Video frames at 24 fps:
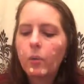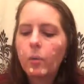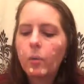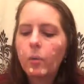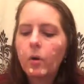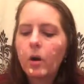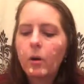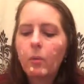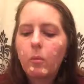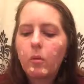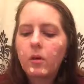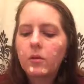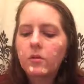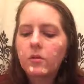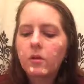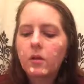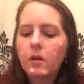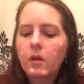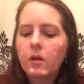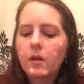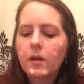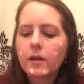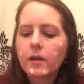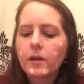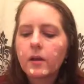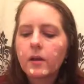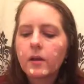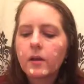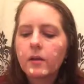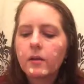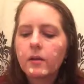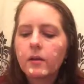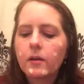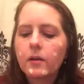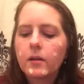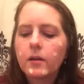I was not that
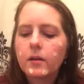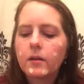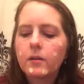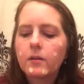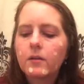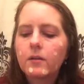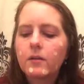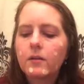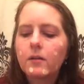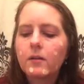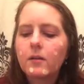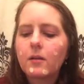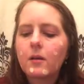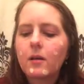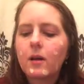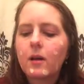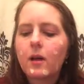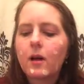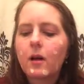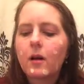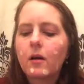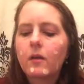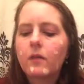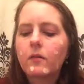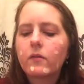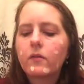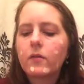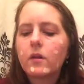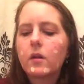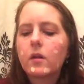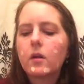keen on it because it didn't have